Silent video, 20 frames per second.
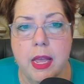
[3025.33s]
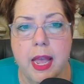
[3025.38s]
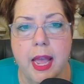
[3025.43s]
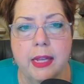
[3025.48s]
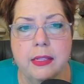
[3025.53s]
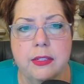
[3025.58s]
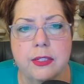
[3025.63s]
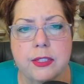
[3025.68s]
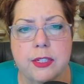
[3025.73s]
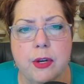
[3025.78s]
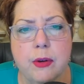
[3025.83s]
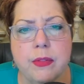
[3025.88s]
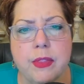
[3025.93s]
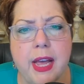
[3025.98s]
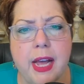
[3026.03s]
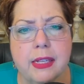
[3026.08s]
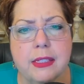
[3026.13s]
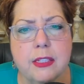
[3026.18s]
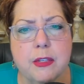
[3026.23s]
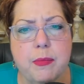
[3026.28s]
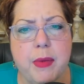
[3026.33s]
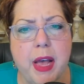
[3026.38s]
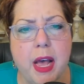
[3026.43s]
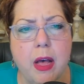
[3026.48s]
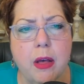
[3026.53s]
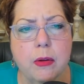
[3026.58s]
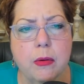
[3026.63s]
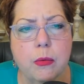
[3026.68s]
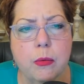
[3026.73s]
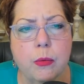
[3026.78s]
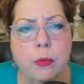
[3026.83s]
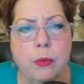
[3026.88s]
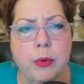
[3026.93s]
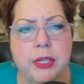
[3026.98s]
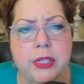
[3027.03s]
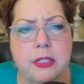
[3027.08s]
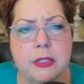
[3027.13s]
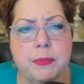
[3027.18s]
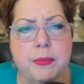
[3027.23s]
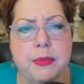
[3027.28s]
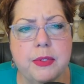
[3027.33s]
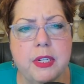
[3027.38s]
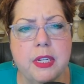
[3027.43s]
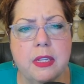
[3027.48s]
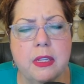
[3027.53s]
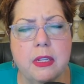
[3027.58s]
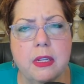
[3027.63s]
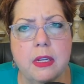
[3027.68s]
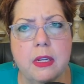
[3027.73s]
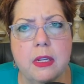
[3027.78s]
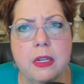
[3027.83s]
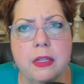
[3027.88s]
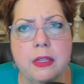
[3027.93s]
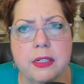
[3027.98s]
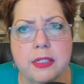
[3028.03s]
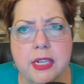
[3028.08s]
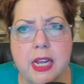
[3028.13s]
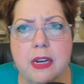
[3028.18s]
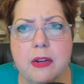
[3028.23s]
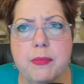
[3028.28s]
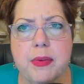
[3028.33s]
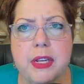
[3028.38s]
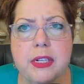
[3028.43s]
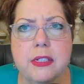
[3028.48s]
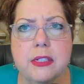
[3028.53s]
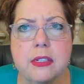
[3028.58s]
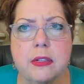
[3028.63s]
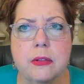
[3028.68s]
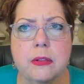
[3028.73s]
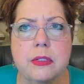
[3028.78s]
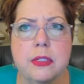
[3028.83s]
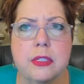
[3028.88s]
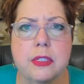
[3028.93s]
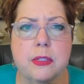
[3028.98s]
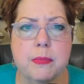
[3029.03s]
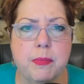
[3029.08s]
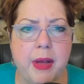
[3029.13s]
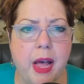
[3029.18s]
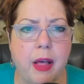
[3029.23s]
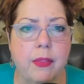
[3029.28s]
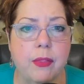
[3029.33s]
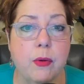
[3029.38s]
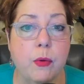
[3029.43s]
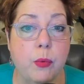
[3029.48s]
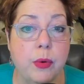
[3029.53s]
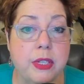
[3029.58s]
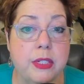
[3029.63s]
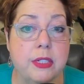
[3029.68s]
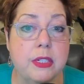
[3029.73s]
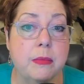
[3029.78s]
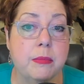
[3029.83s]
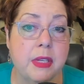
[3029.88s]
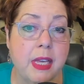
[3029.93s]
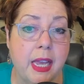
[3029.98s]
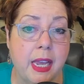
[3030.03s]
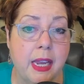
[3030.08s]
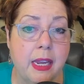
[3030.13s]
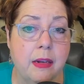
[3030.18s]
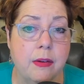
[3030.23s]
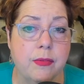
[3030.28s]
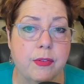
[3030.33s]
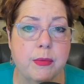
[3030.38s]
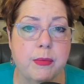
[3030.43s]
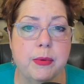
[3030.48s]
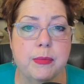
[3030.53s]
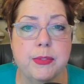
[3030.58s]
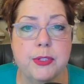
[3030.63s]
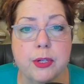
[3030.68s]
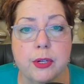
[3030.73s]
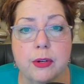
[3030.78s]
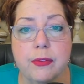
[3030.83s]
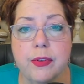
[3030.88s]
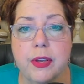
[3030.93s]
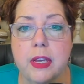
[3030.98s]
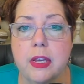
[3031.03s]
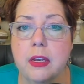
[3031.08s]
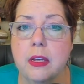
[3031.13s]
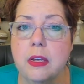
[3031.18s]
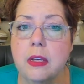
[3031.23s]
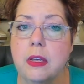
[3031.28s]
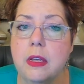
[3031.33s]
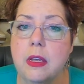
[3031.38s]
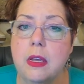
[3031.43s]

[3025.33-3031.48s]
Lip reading: And so that's about wisdom. In the Ten of Pentacles, it's about the wisdom gained from observing,